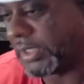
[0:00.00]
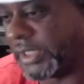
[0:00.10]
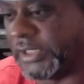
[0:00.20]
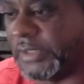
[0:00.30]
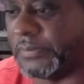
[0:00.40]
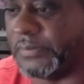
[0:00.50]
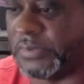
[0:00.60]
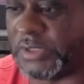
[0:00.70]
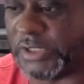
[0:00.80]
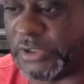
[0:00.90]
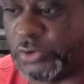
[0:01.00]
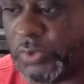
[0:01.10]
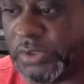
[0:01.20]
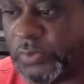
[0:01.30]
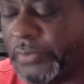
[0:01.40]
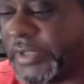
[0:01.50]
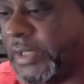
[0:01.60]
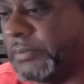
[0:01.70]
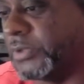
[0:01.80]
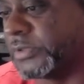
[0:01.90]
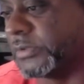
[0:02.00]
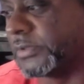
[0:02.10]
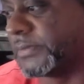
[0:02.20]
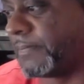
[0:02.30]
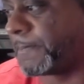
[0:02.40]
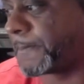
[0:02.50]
And he got the two out the way with Kambosos,